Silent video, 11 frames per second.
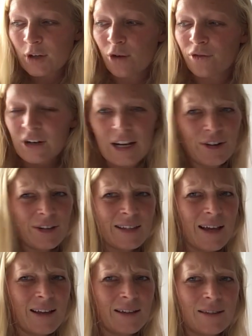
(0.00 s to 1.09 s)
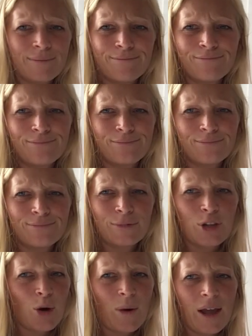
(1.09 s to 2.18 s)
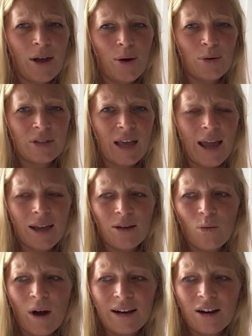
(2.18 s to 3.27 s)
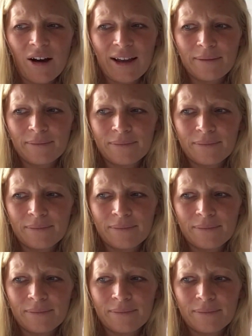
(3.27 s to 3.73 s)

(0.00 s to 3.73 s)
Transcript: Over here says, no way, Jose. Why not?